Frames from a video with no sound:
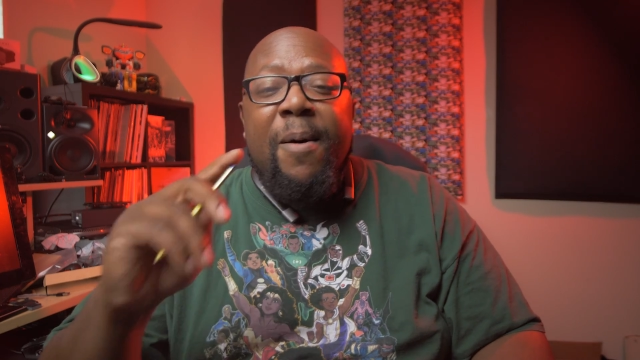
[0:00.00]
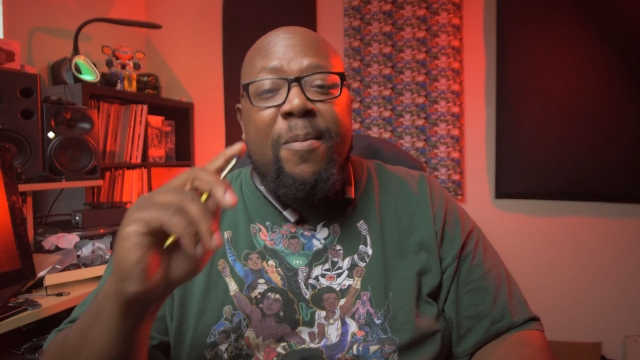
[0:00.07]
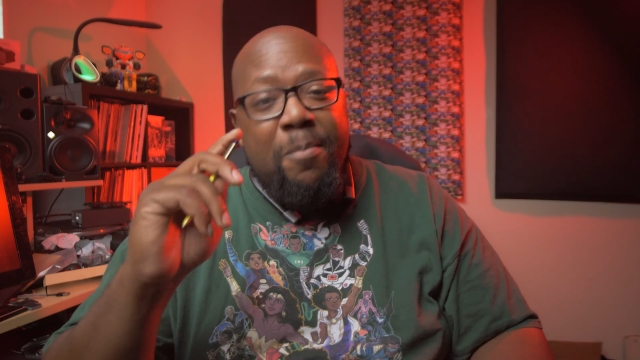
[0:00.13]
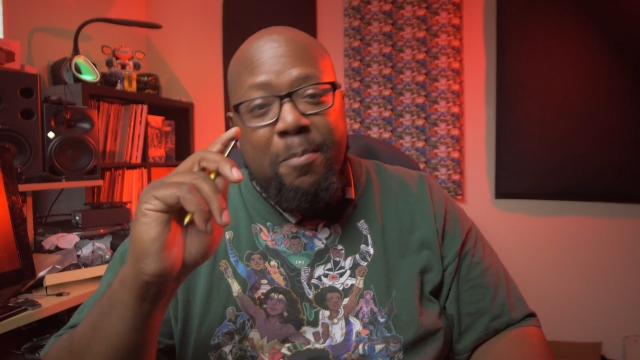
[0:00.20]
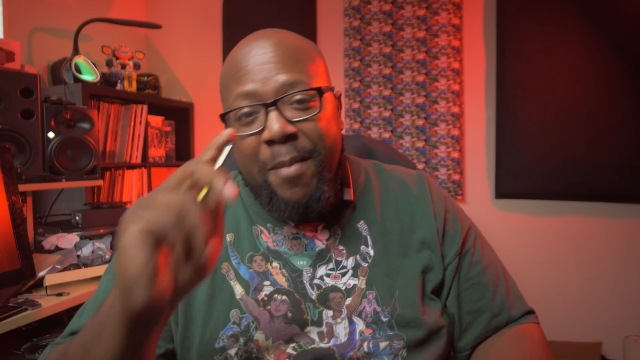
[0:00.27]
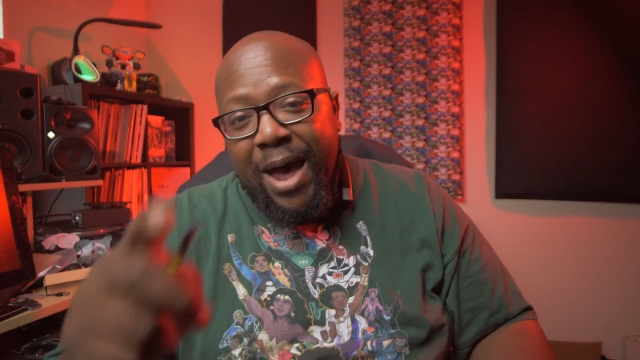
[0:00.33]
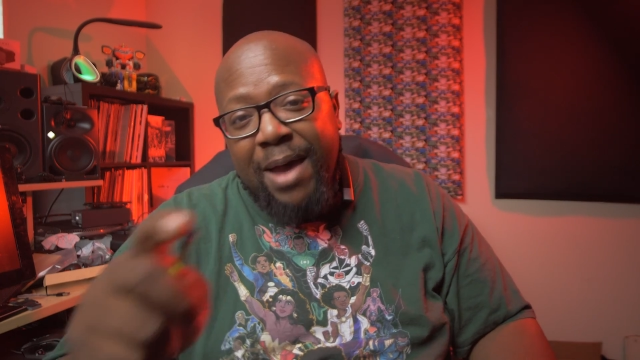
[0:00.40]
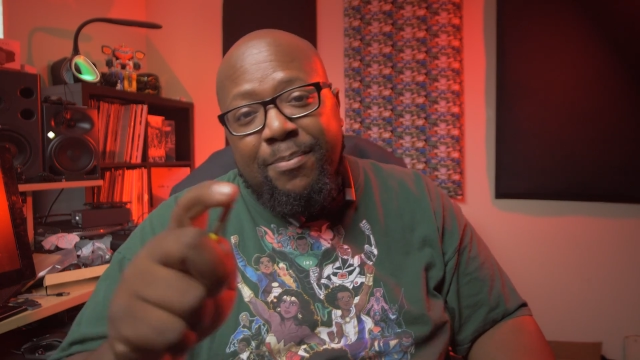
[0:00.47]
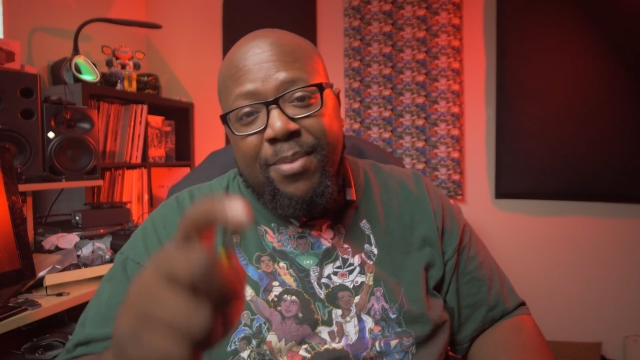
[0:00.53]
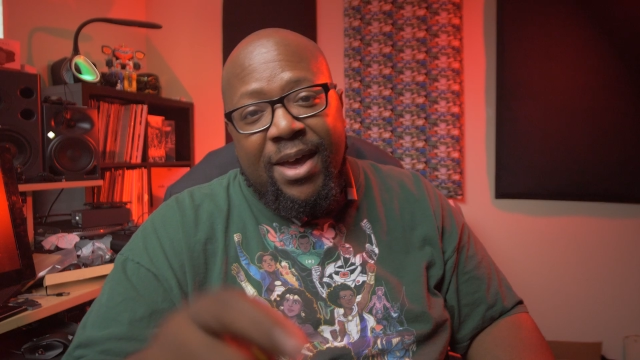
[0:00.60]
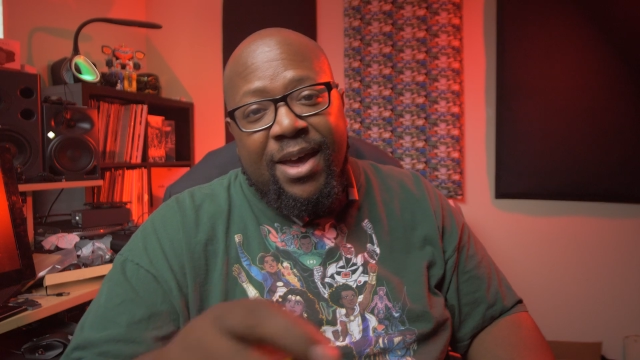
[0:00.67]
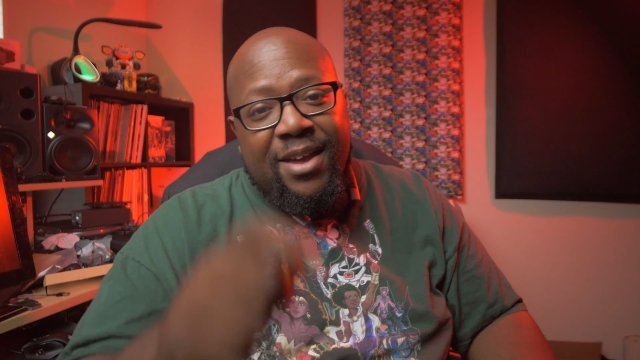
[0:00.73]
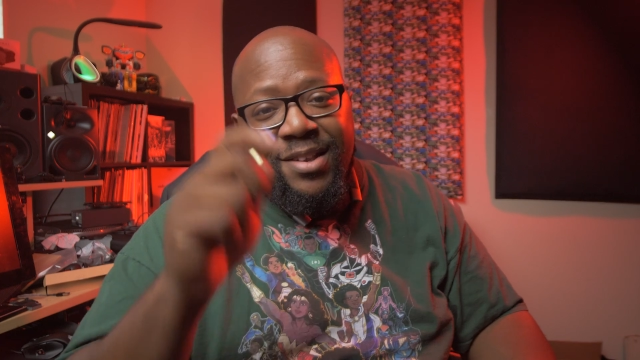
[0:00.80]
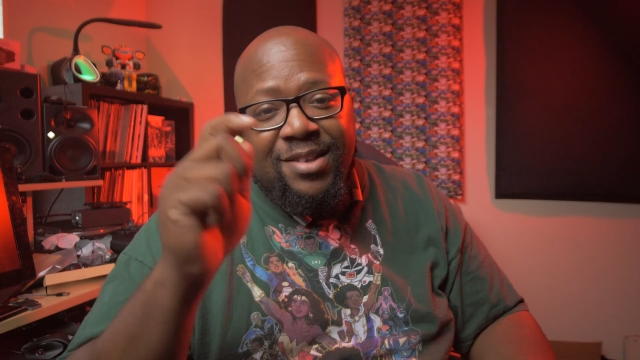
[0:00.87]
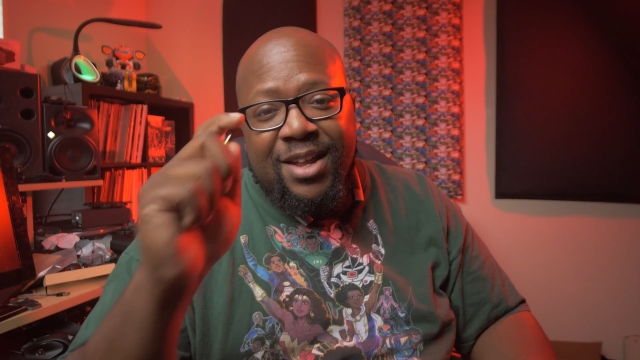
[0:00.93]
My
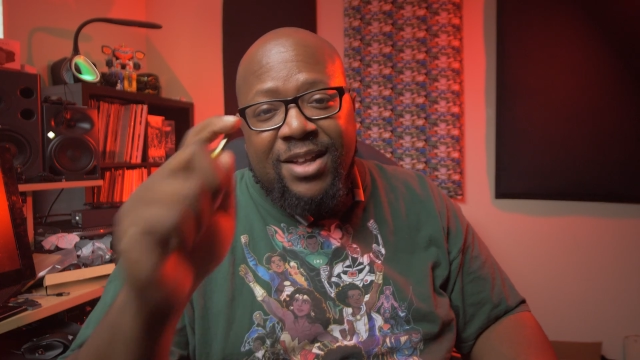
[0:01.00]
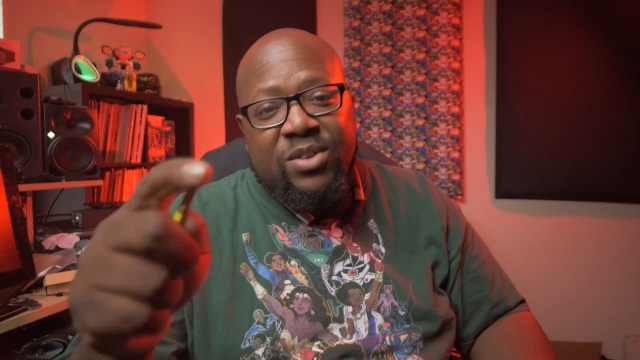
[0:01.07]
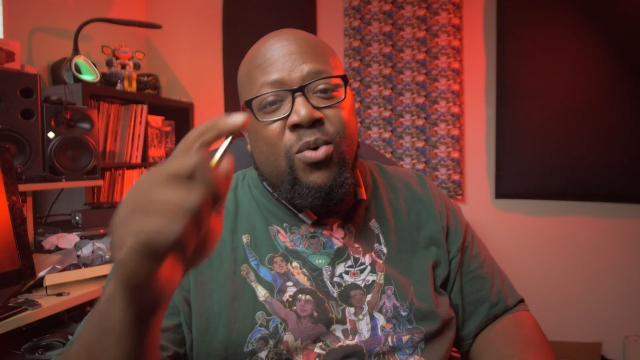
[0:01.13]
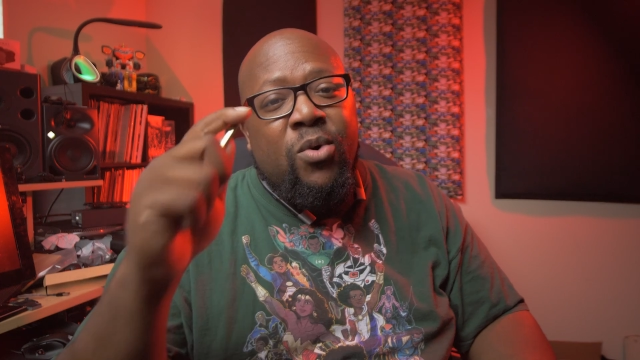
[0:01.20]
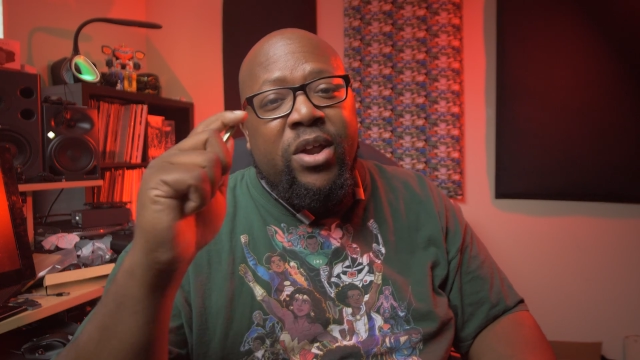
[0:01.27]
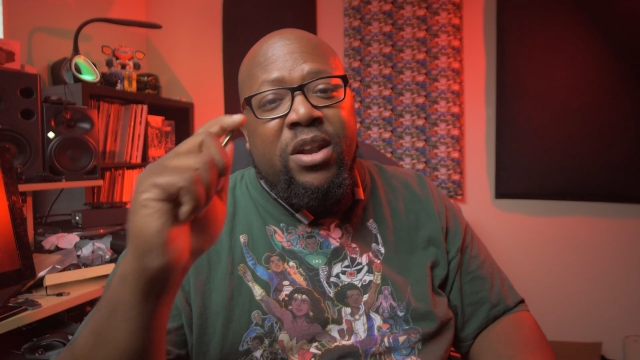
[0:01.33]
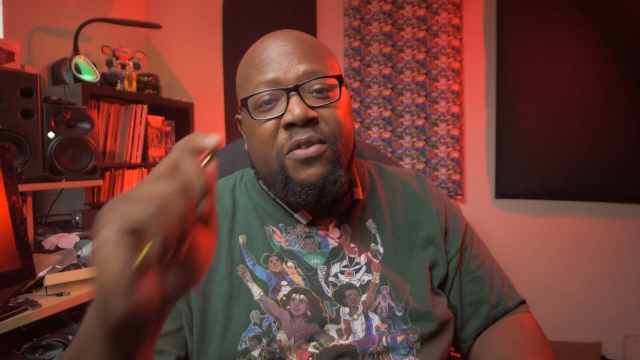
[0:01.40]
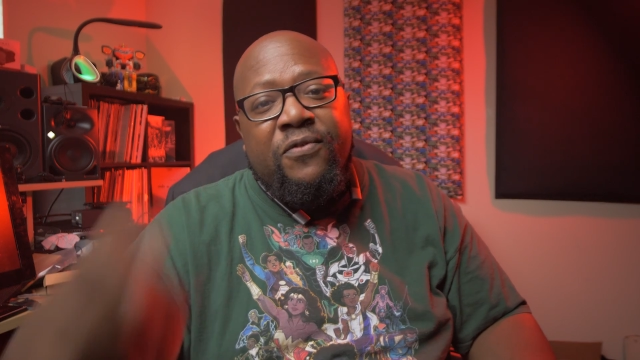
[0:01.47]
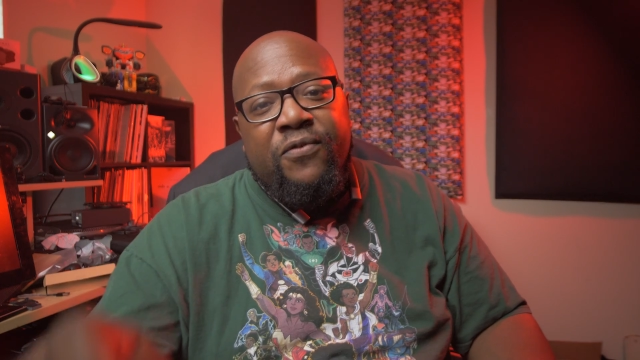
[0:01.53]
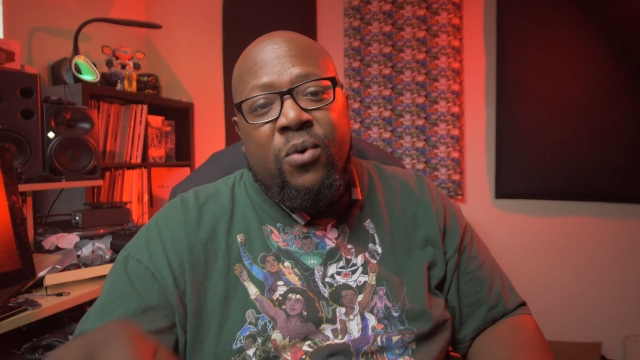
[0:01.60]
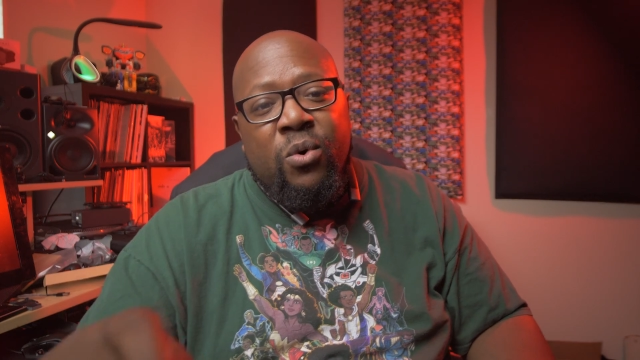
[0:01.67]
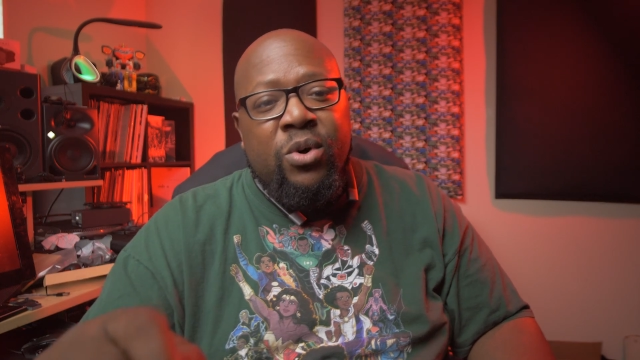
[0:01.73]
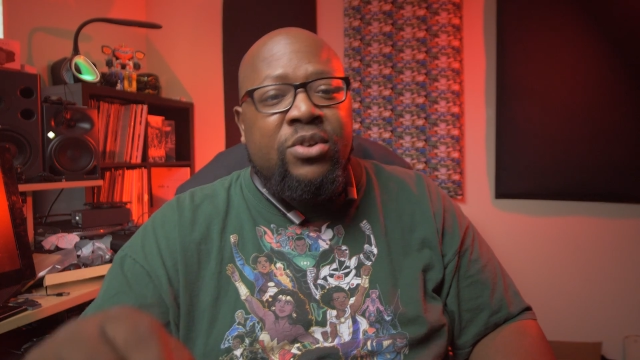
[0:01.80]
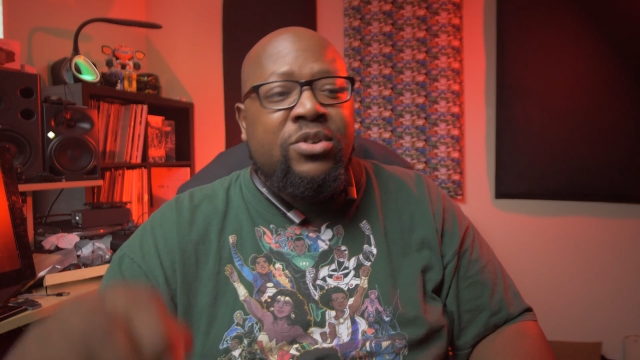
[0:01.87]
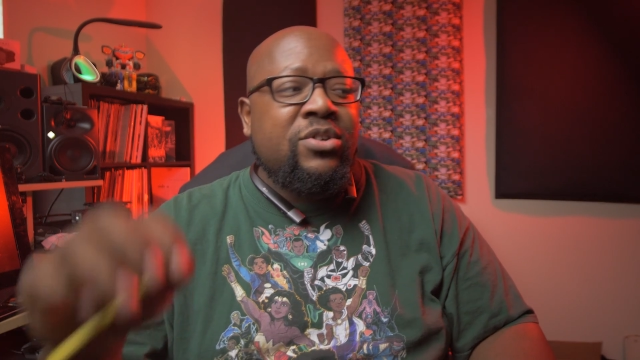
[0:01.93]
bet is that's going to
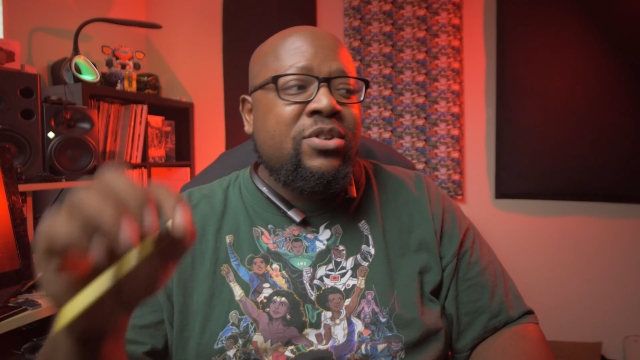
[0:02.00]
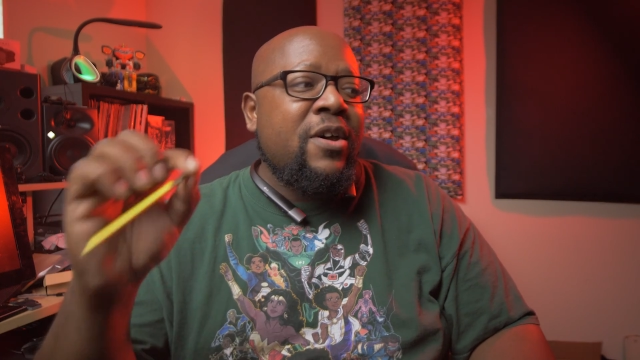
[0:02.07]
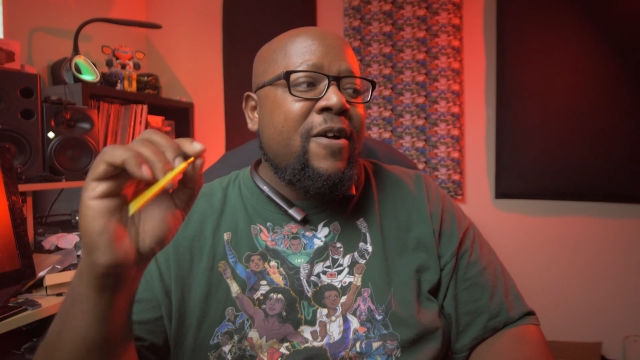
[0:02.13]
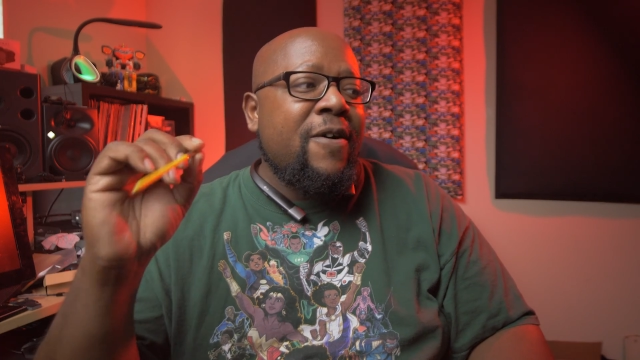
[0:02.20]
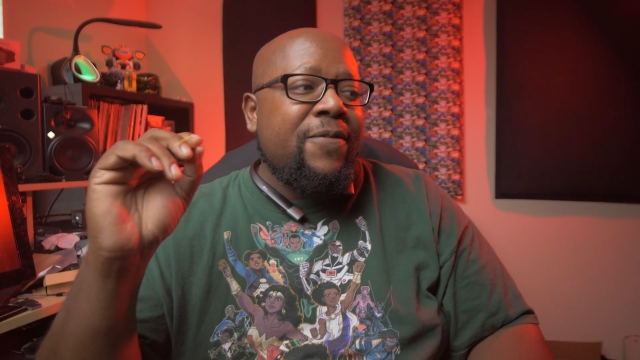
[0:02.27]
force